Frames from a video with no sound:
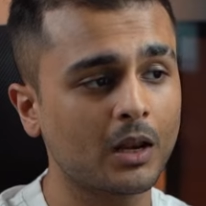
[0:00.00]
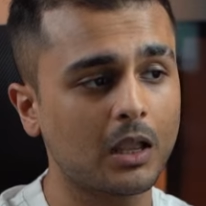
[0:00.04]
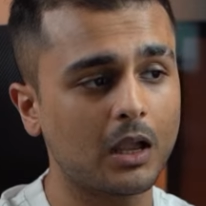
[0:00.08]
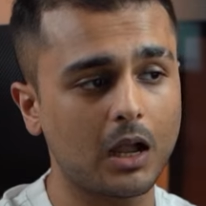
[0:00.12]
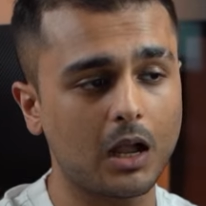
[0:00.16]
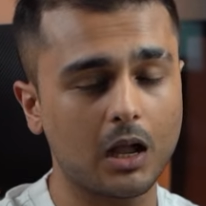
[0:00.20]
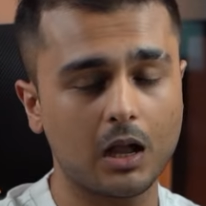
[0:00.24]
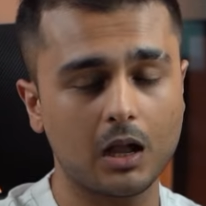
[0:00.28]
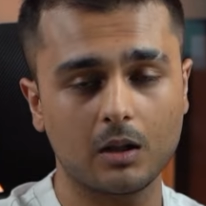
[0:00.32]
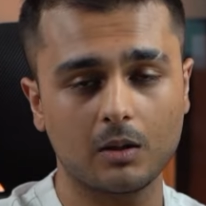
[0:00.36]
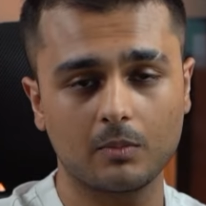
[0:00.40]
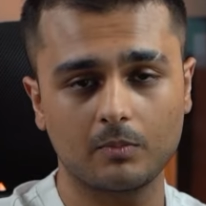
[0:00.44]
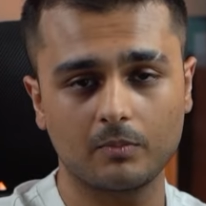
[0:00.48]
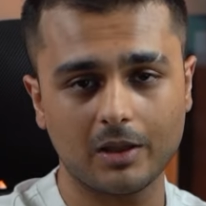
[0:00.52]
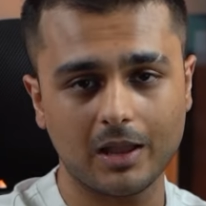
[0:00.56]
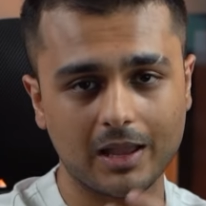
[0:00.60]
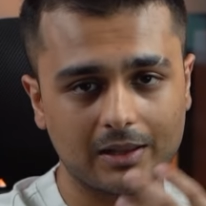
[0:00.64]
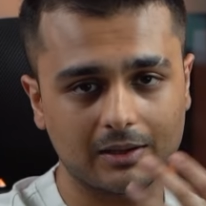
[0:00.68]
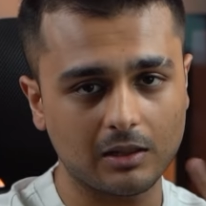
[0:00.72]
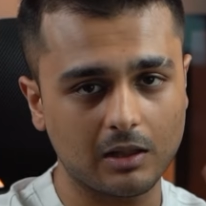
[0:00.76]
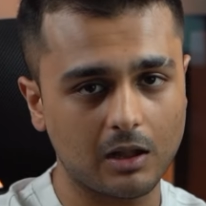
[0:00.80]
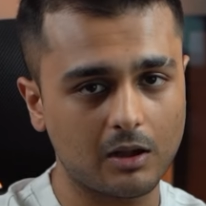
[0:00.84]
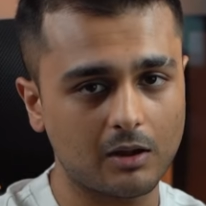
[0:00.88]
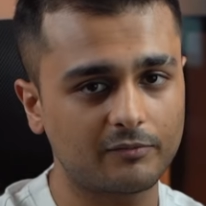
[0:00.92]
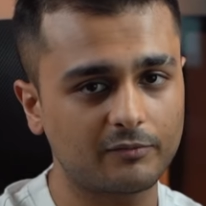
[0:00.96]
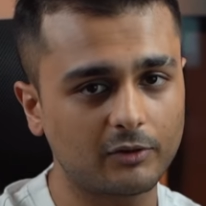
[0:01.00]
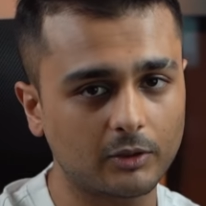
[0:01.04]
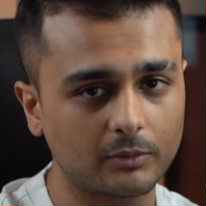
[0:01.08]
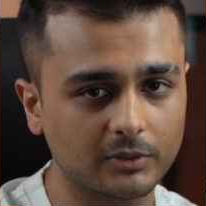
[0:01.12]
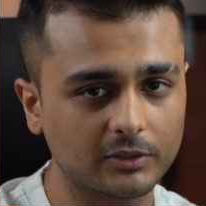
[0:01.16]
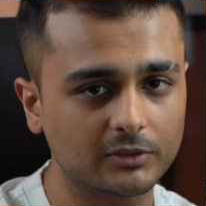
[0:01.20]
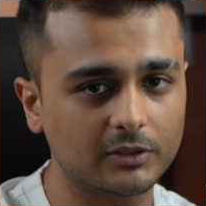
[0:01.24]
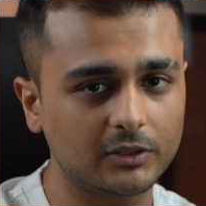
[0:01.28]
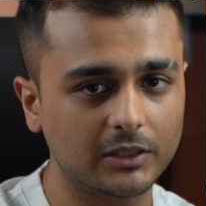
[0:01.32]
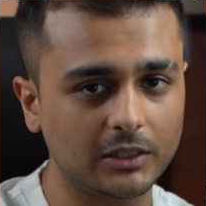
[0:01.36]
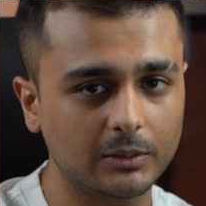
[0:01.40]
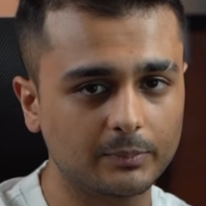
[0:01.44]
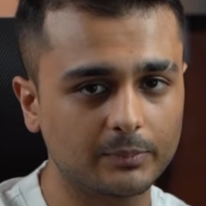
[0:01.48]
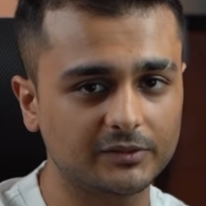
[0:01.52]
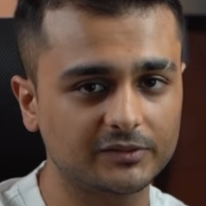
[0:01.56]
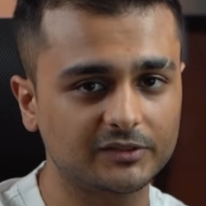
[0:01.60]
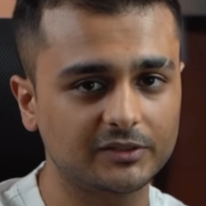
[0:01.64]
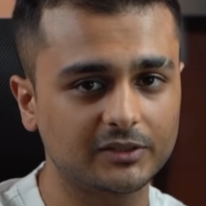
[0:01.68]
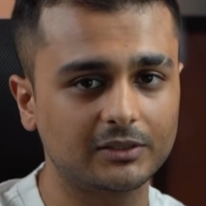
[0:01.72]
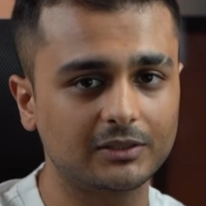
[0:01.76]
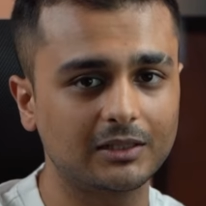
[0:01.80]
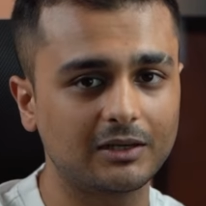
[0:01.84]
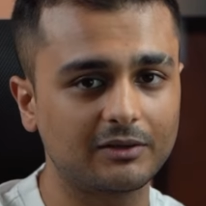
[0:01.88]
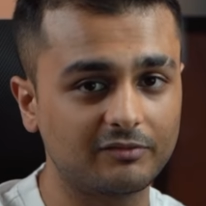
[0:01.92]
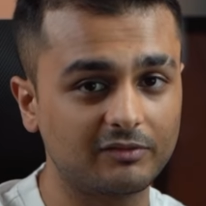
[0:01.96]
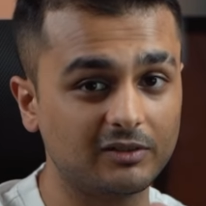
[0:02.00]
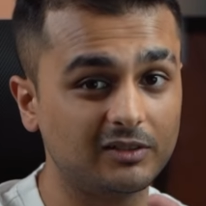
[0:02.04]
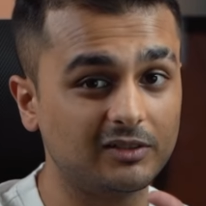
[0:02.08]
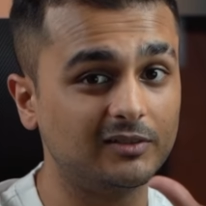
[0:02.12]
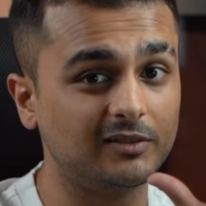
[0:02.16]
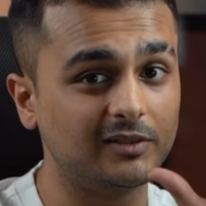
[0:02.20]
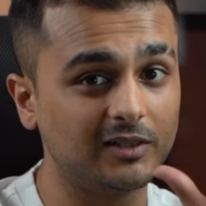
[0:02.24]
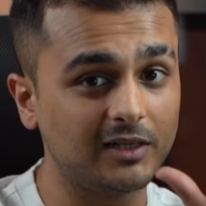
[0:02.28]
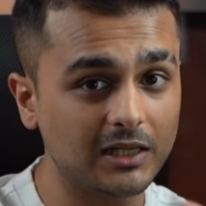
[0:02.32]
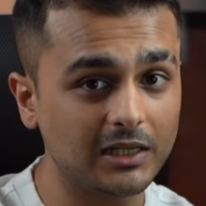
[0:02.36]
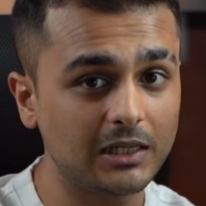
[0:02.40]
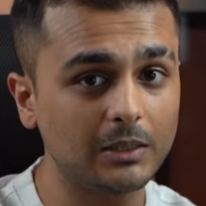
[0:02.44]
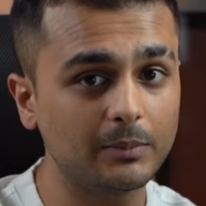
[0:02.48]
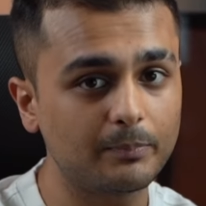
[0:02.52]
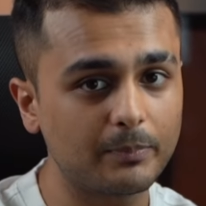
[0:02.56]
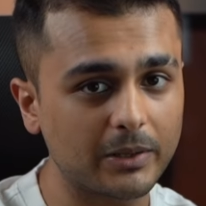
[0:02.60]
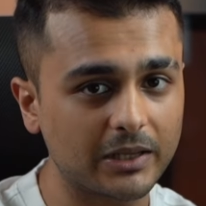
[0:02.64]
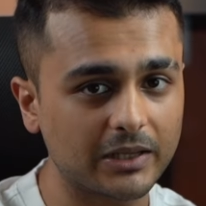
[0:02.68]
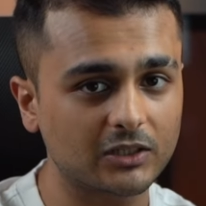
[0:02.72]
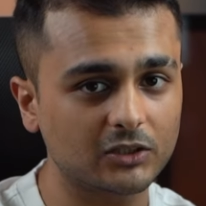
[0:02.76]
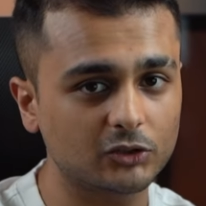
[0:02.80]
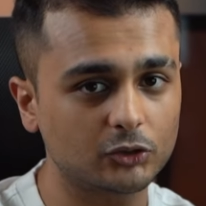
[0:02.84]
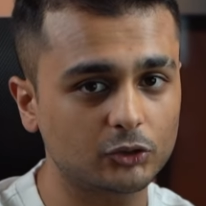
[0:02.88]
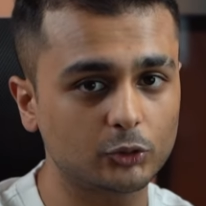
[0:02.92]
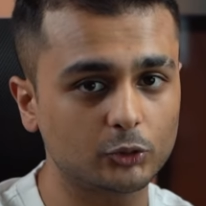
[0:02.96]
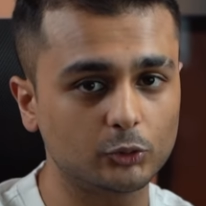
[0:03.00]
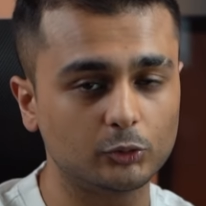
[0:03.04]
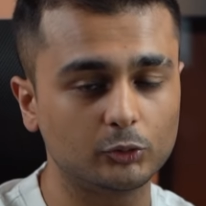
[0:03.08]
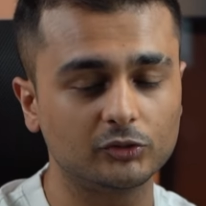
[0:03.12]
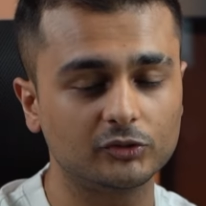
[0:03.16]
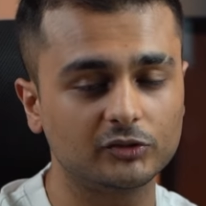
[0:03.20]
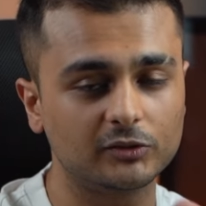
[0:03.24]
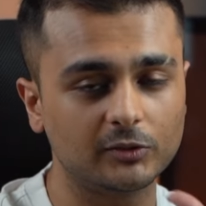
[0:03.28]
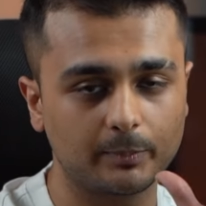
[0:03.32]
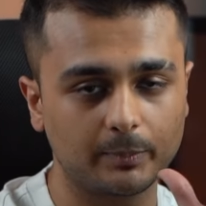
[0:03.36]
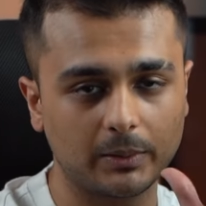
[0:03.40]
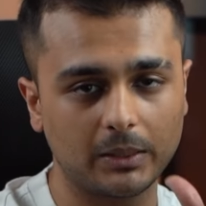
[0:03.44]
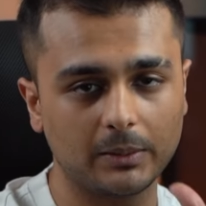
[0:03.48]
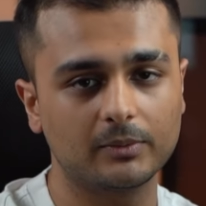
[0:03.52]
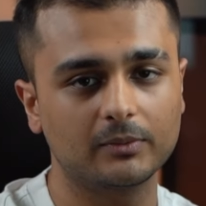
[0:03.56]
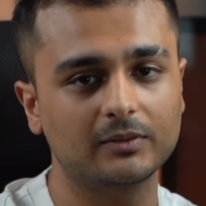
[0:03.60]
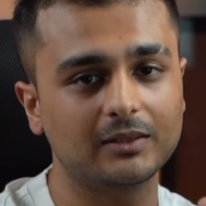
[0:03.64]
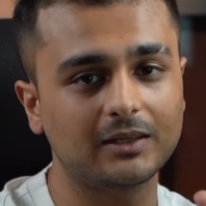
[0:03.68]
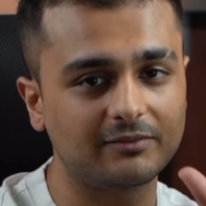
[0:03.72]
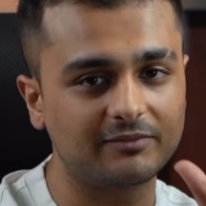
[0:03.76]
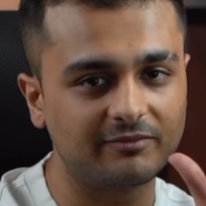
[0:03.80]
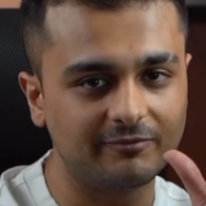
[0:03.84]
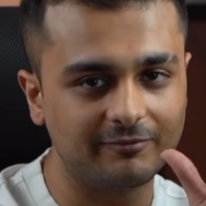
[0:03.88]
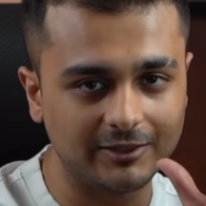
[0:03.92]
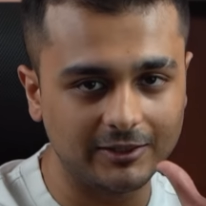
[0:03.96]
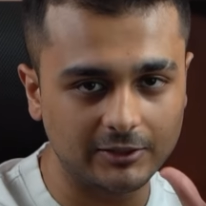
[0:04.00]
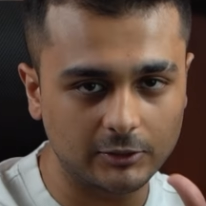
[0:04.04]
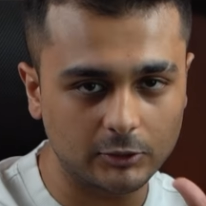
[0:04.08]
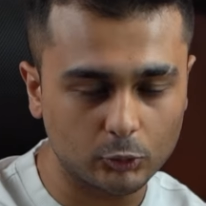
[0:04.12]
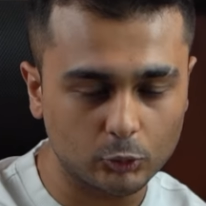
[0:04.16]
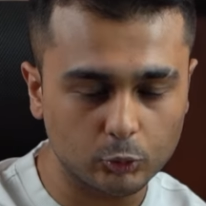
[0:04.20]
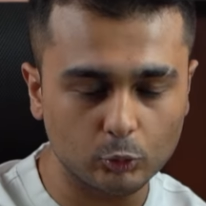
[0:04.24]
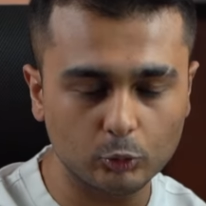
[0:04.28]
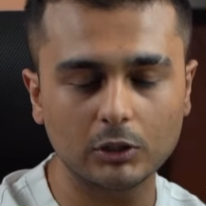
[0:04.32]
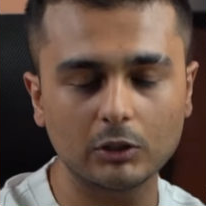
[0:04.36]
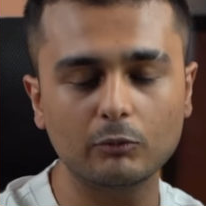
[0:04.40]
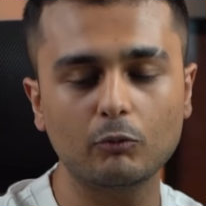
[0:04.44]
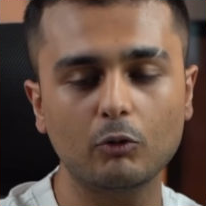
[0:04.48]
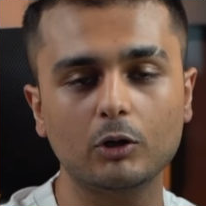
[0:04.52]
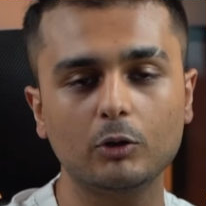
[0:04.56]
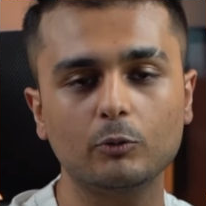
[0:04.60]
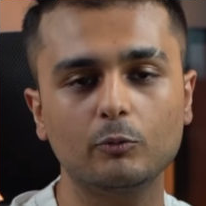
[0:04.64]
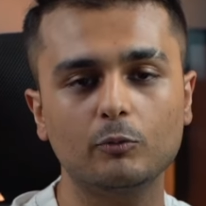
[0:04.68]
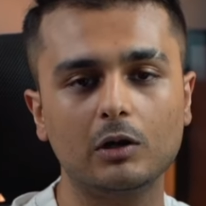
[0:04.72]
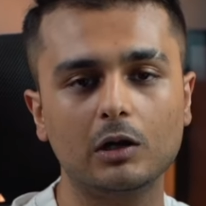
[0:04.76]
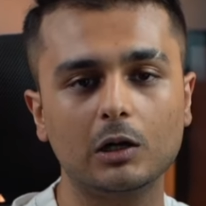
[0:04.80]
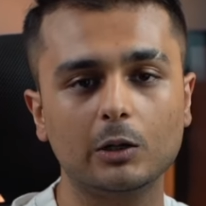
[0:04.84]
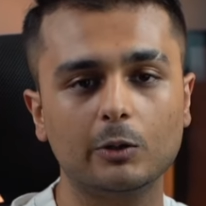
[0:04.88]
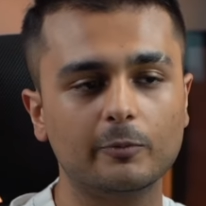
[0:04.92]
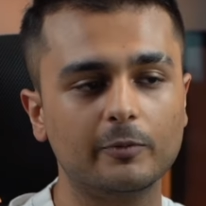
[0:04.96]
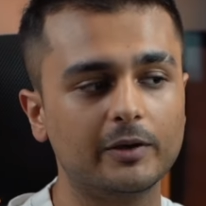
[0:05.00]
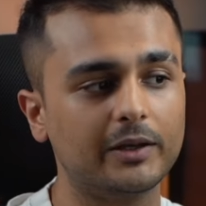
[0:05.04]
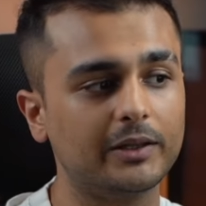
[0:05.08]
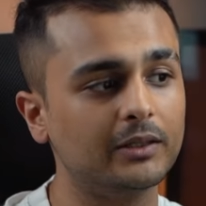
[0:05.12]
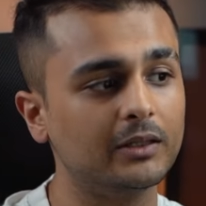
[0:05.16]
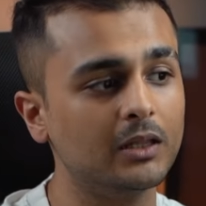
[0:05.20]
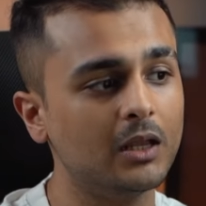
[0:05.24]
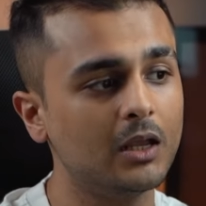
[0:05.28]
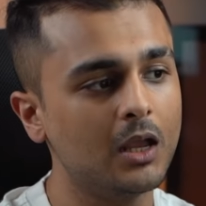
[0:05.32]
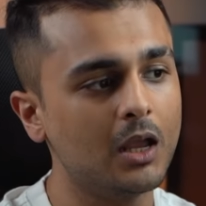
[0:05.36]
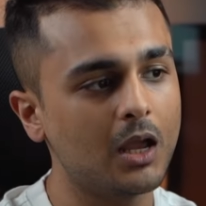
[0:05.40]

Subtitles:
And from the 30% that we really pick and choose, the people that we truly want to work with,